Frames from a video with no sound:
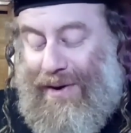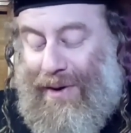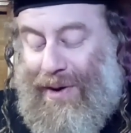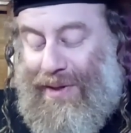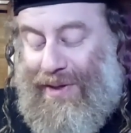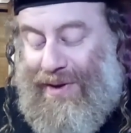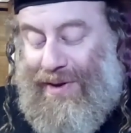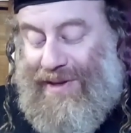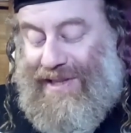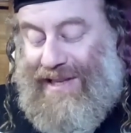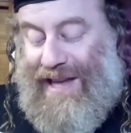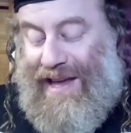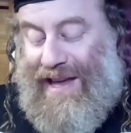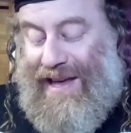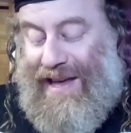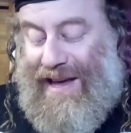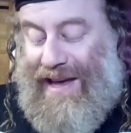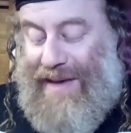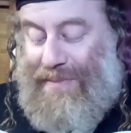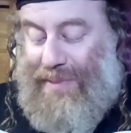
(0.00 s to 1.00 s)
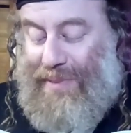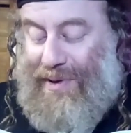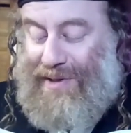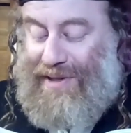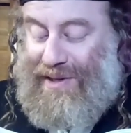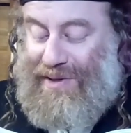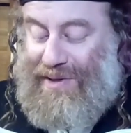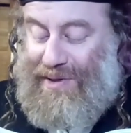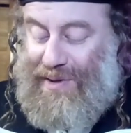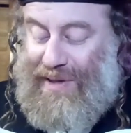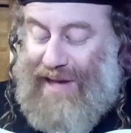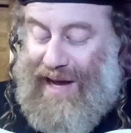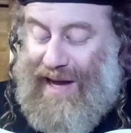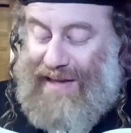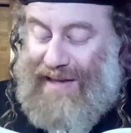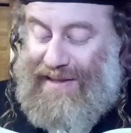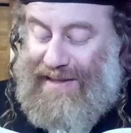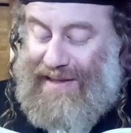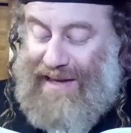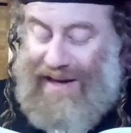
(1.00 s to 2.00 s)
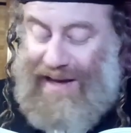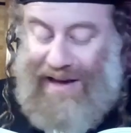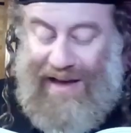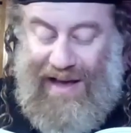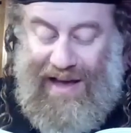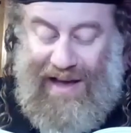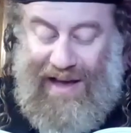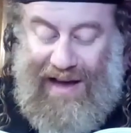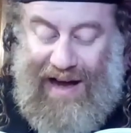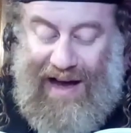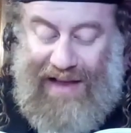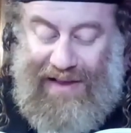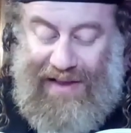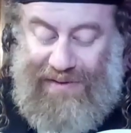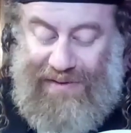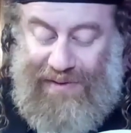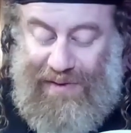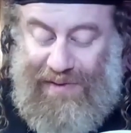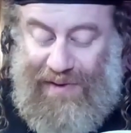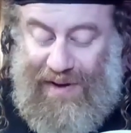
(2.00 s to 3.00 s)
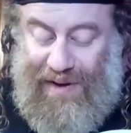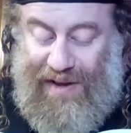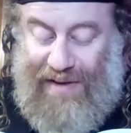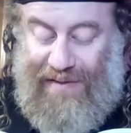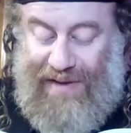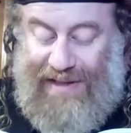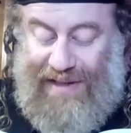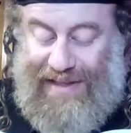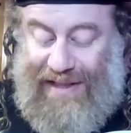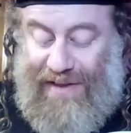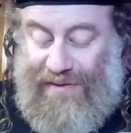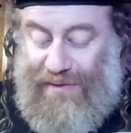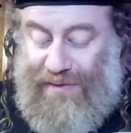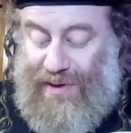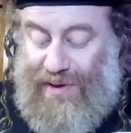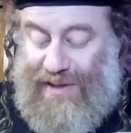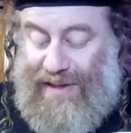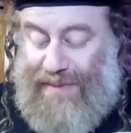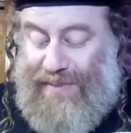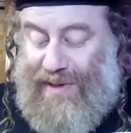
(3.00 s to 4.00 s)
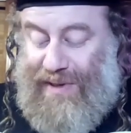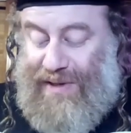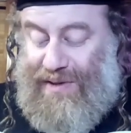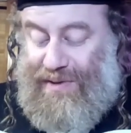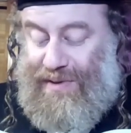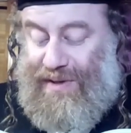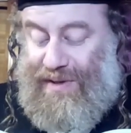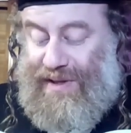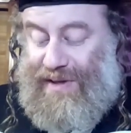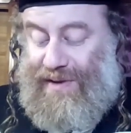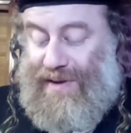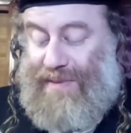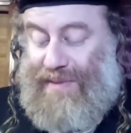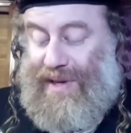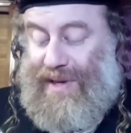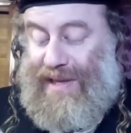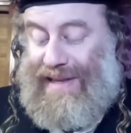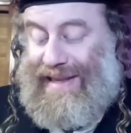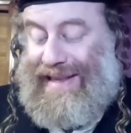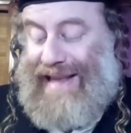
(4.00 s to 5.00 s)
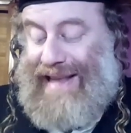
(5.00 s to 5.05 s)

authors say uh, a person should ask uh, others for forgiveness at the first opportunity committed.